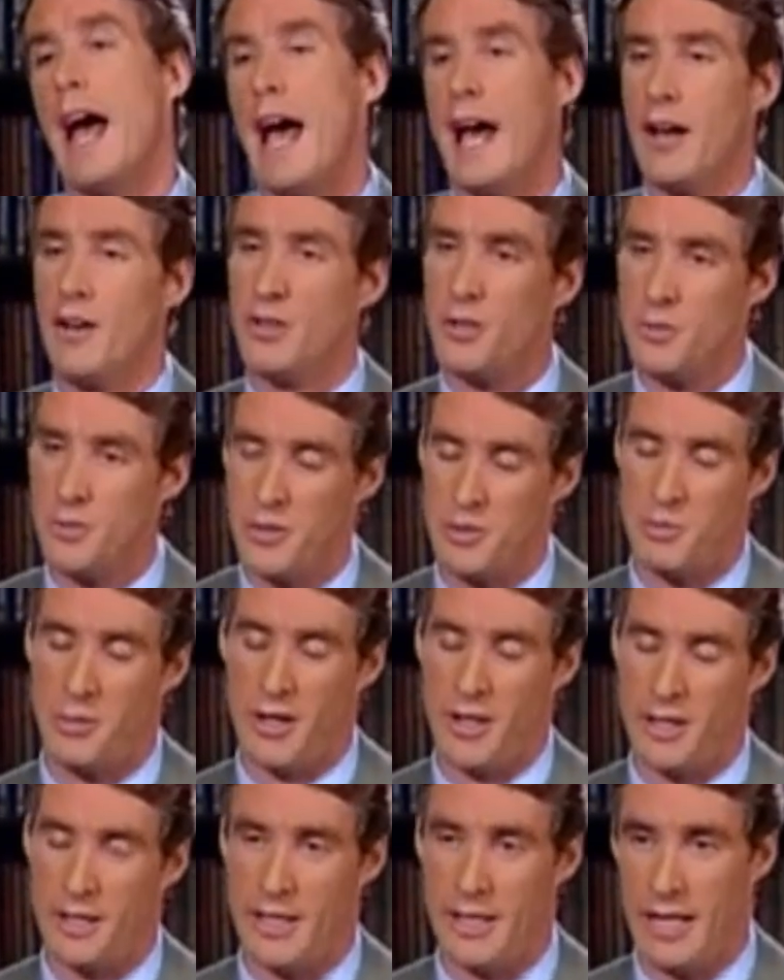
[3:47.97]
O S C
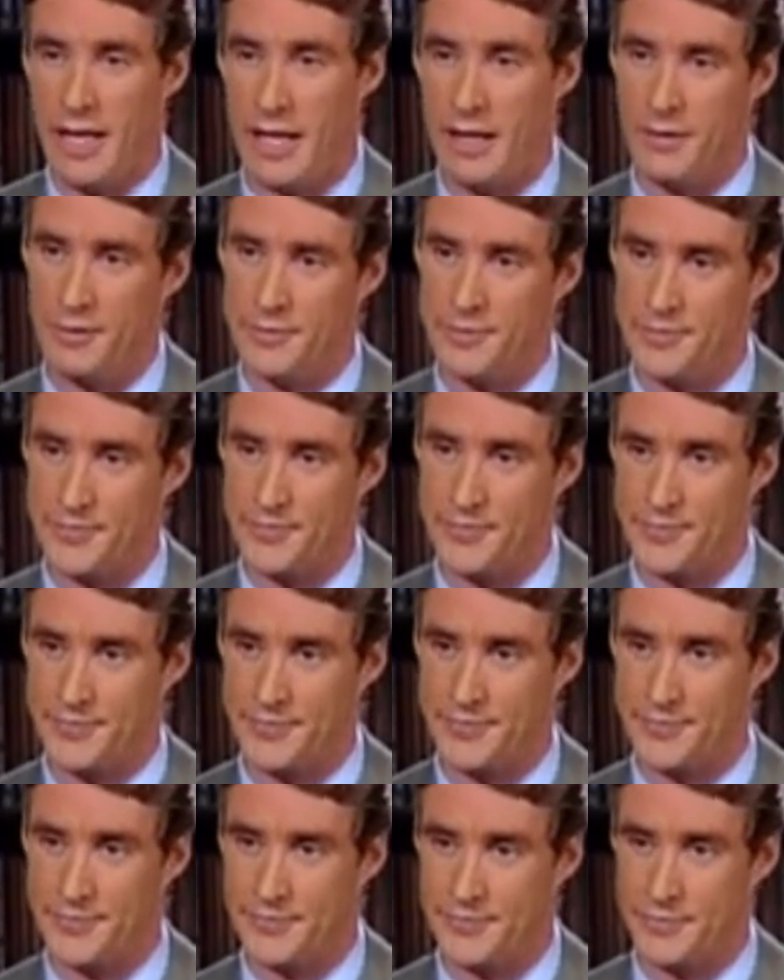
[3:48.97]
ban.
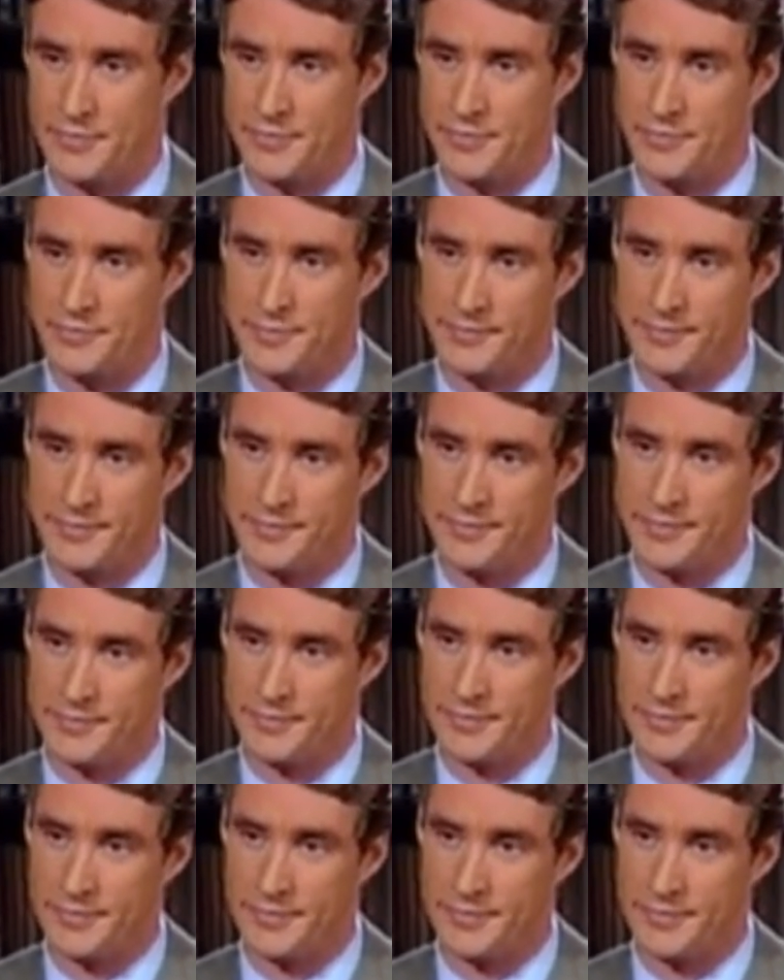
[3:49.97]
However, he